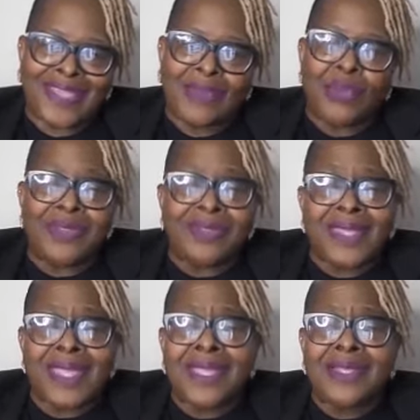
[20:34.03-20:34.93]
And when
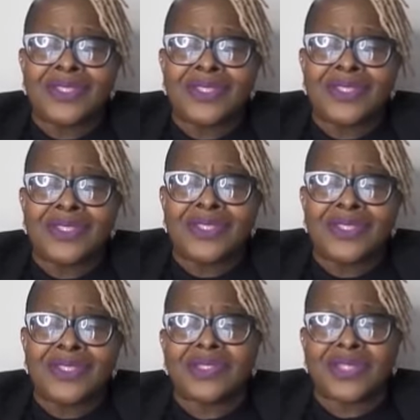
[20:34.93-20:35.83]
things are
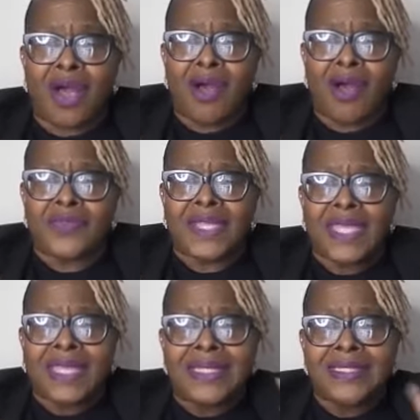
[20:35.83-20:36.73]
unresolved,
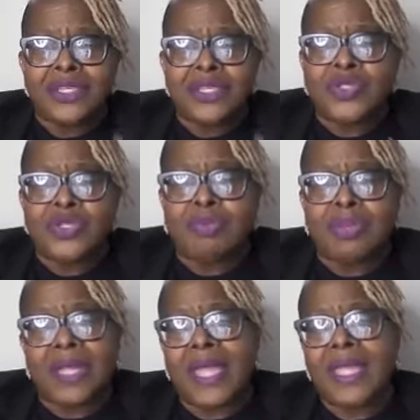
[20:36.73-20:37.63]
it continues to
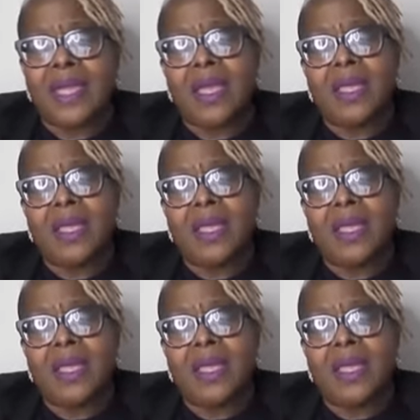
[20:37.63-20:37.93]
plague